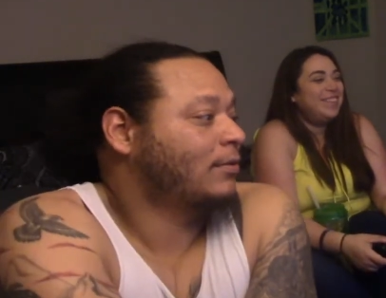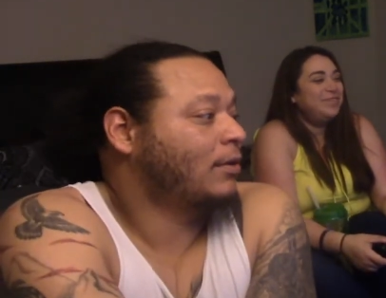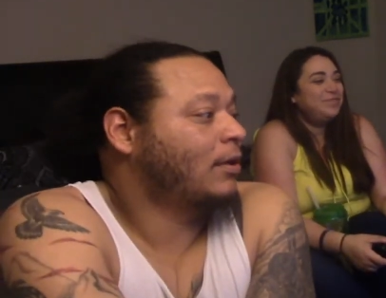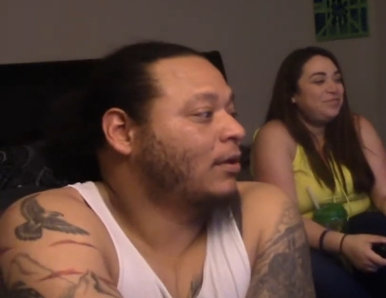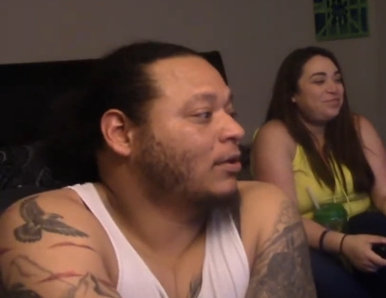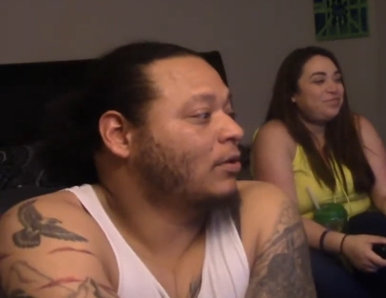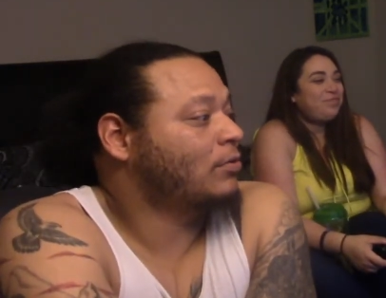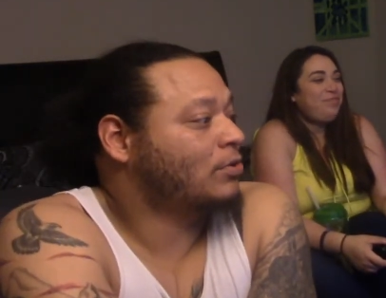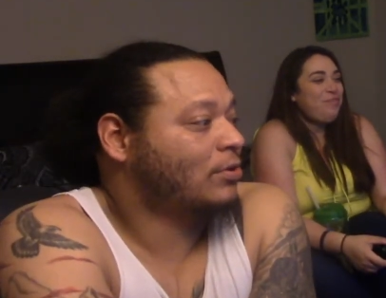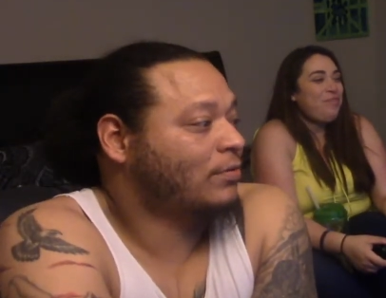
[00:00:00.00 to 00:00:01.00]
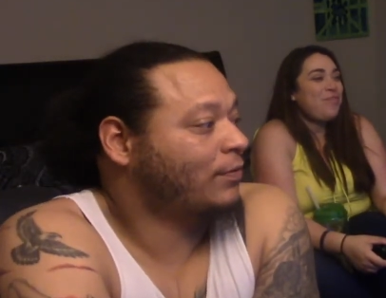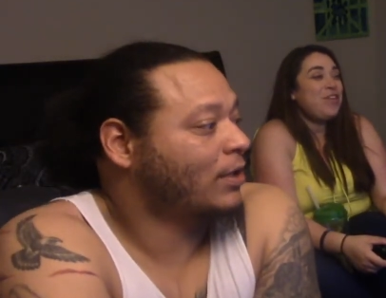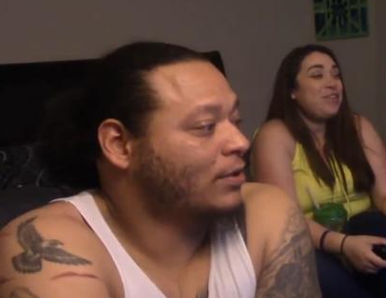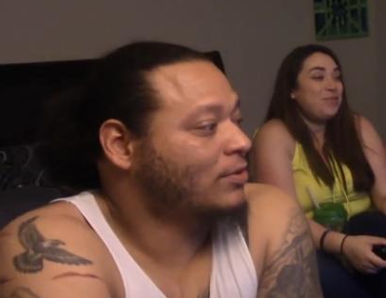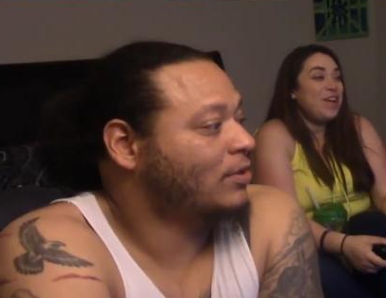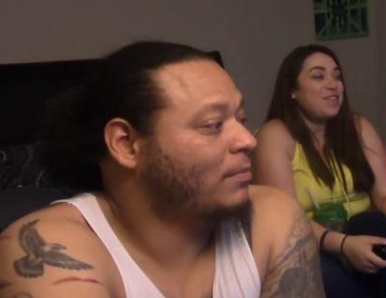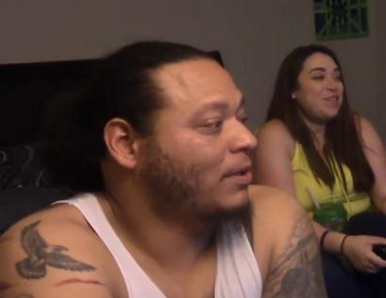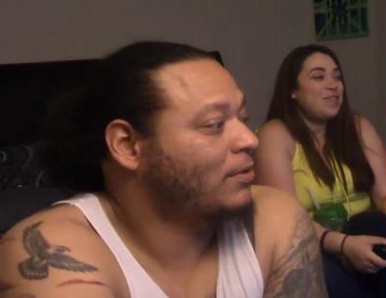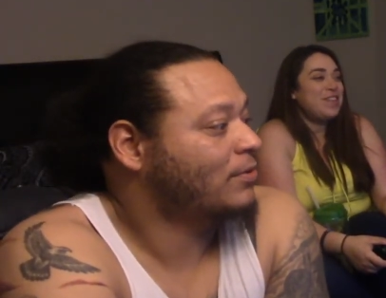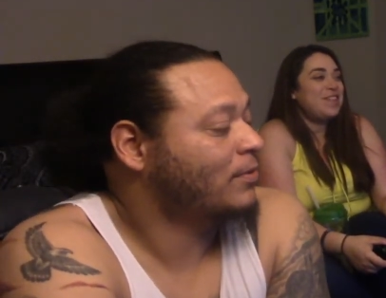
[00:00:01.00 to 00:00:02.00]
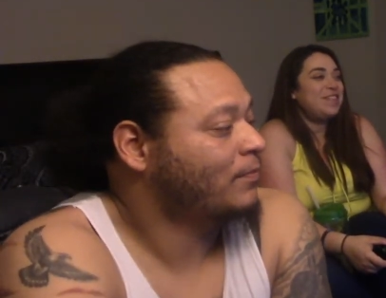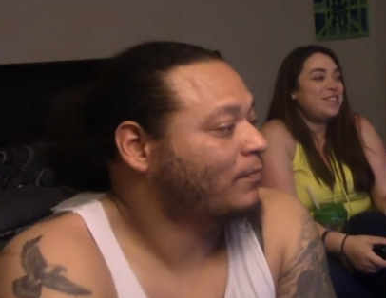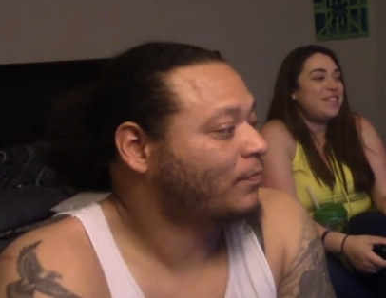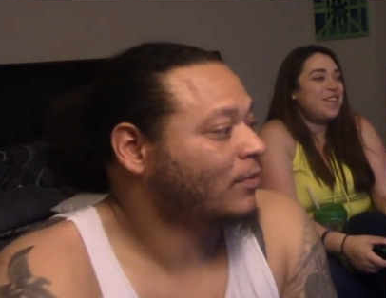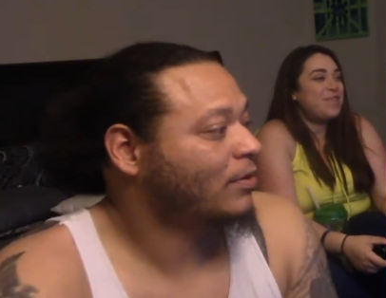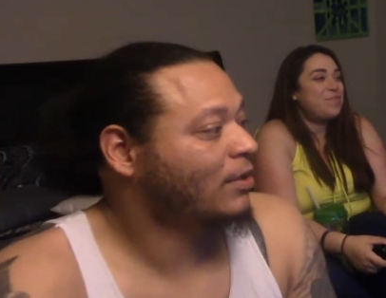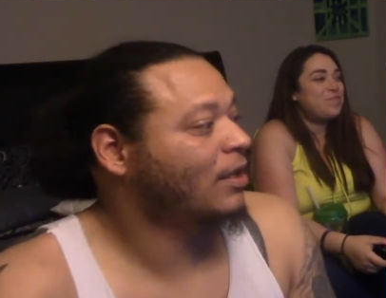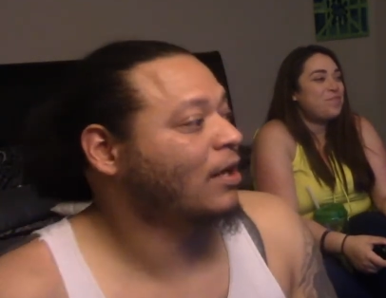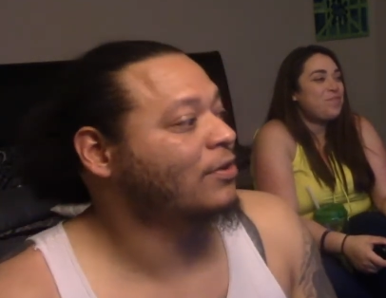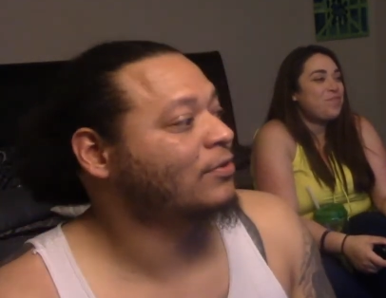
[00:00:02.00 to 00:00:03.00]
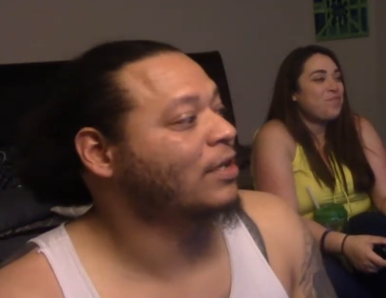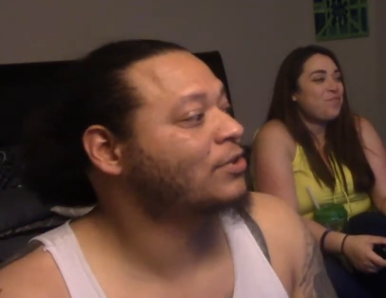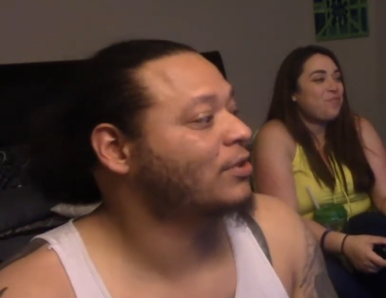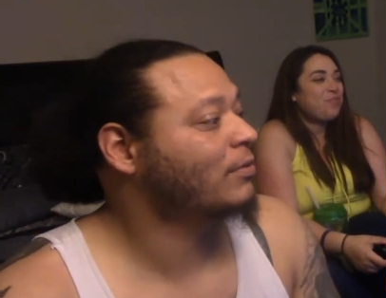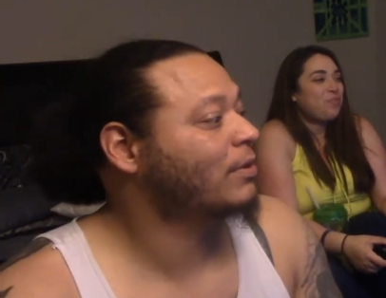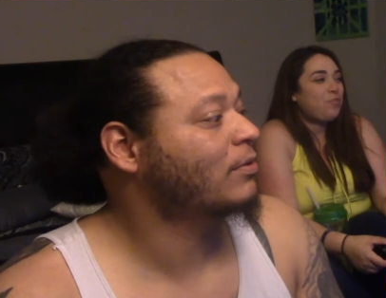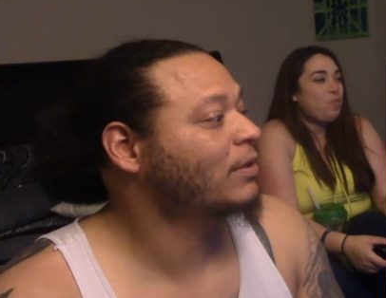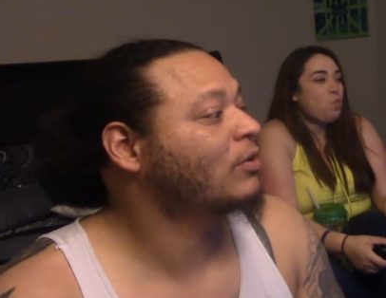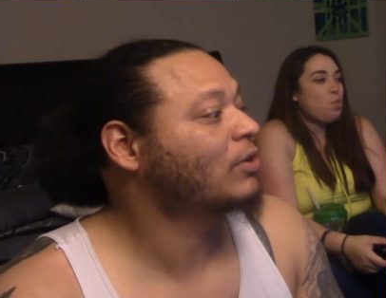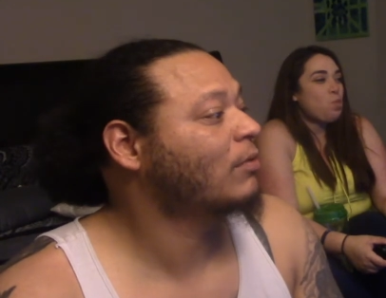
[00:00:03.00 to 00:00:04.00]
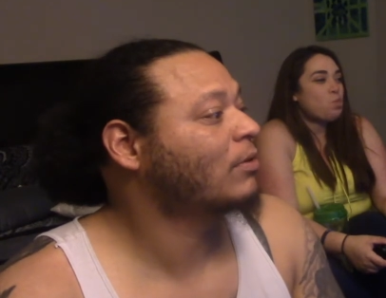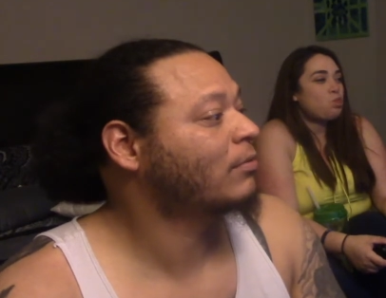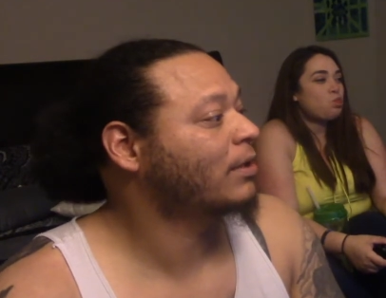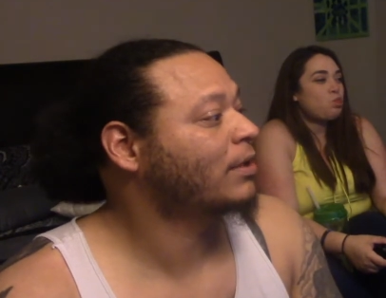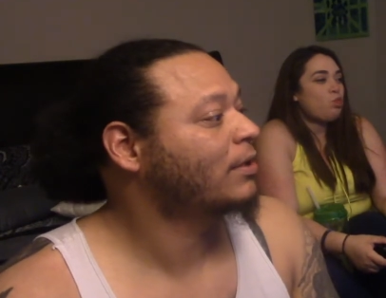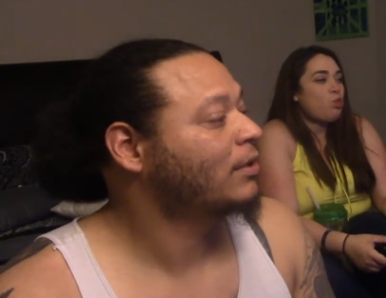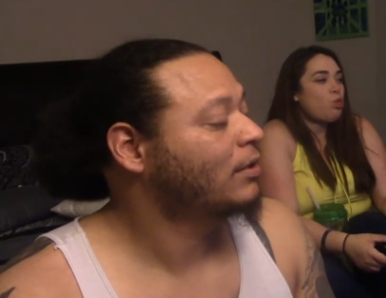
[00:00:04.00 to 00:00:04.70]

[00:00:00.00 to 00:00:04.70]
Speaker 1: Uh, go fucking You're right, something though, else. we did that. Yeah, I know that shit. We, heard that one already.